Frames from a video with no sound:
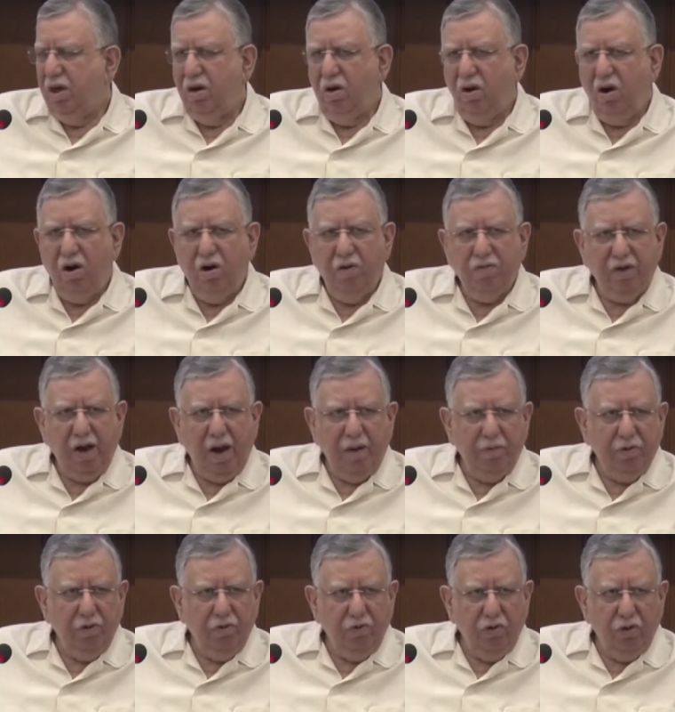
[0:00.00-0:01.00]
a lot of
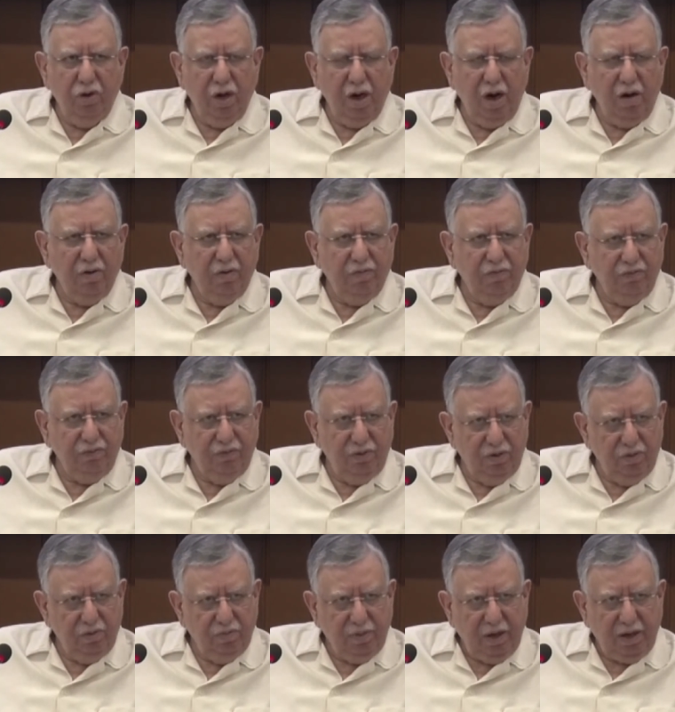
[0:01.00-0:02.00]
capital flowing out of, you
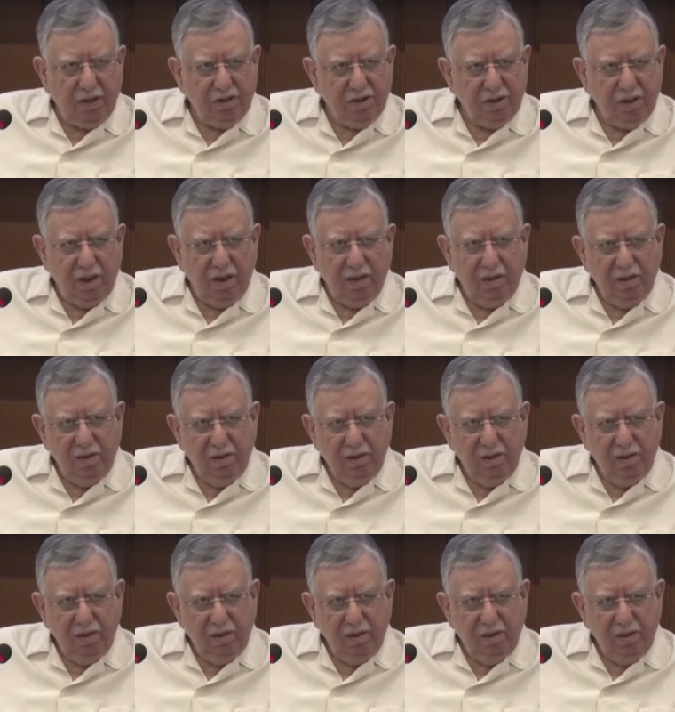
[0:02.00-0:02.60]
know, Pakistan,